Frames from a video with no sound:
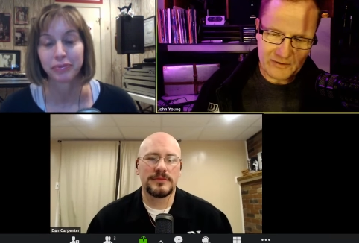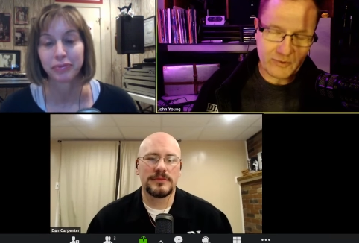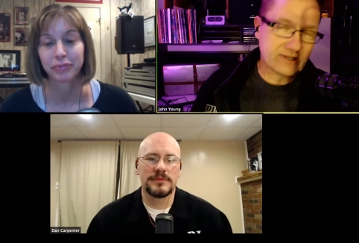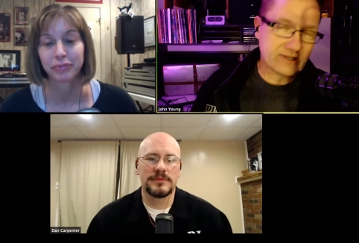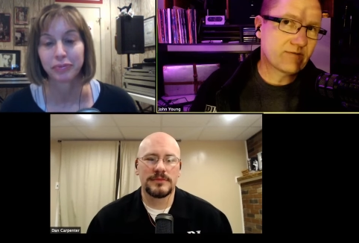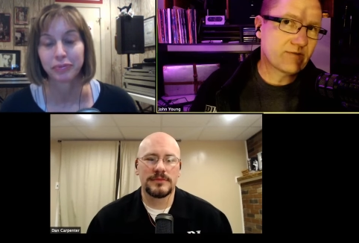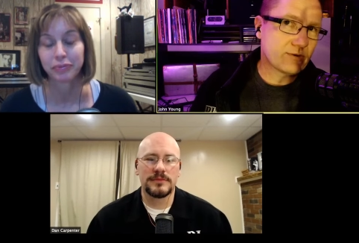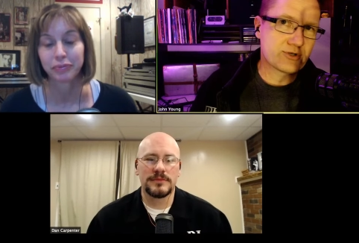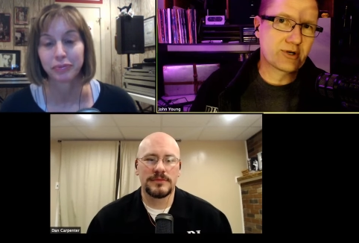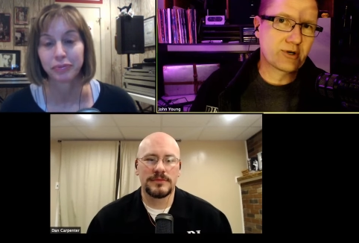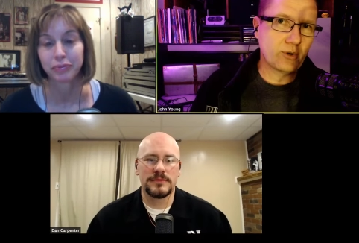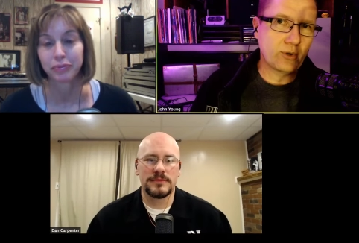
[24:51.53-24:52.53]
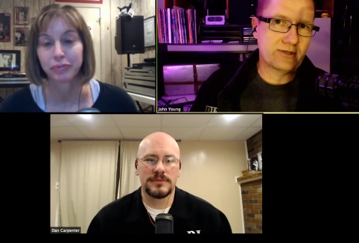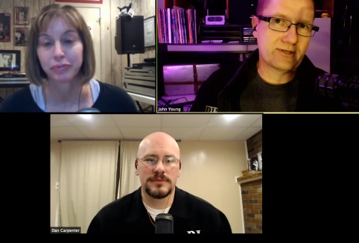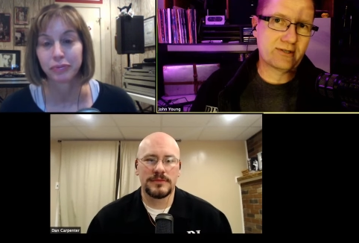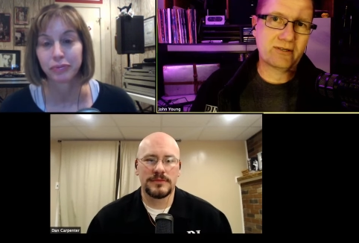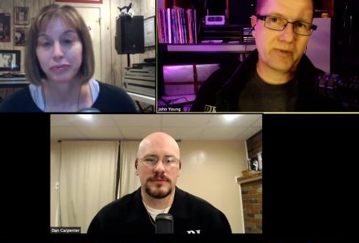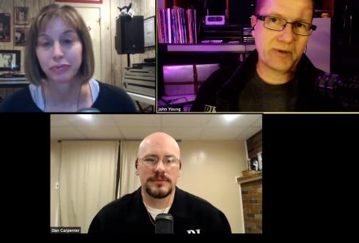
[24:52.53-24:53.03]
Speaker 1: what the future holds
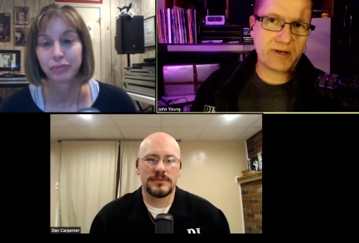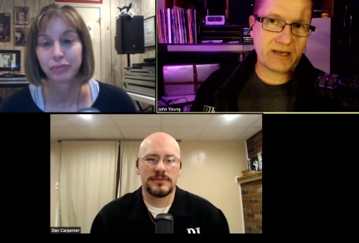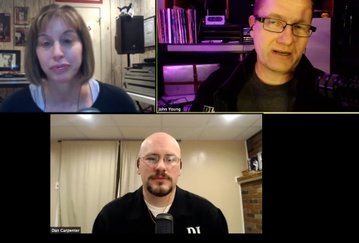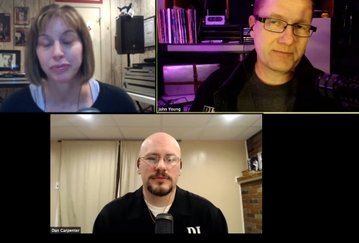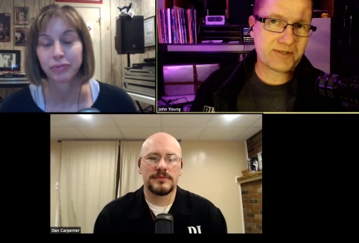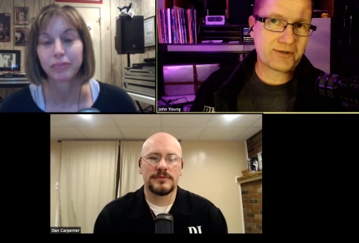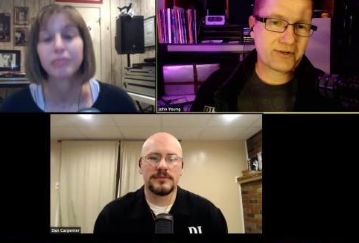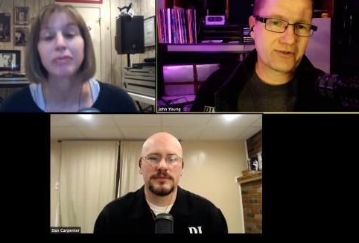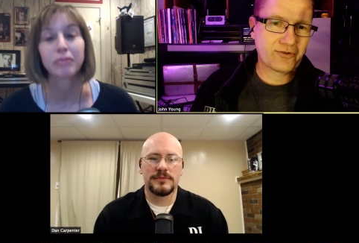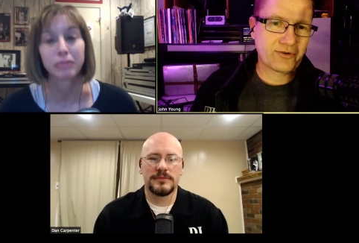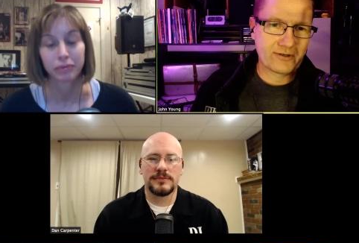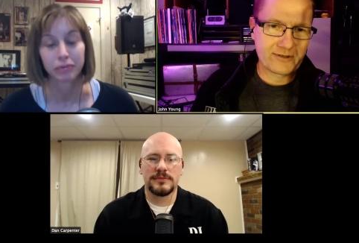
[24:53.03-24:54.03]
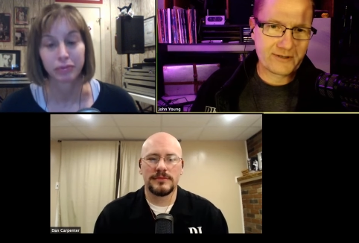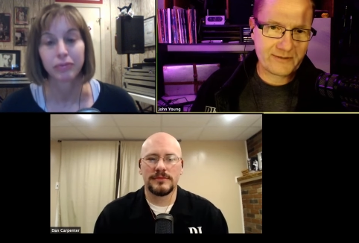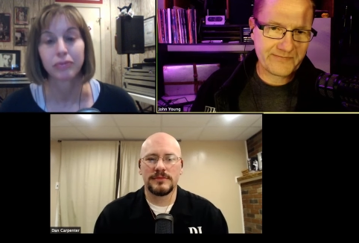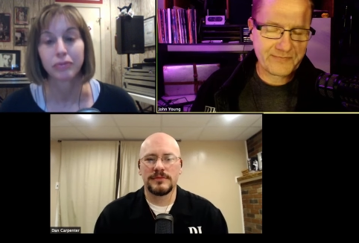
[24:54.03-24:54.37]
a little bit when it comes to controllers.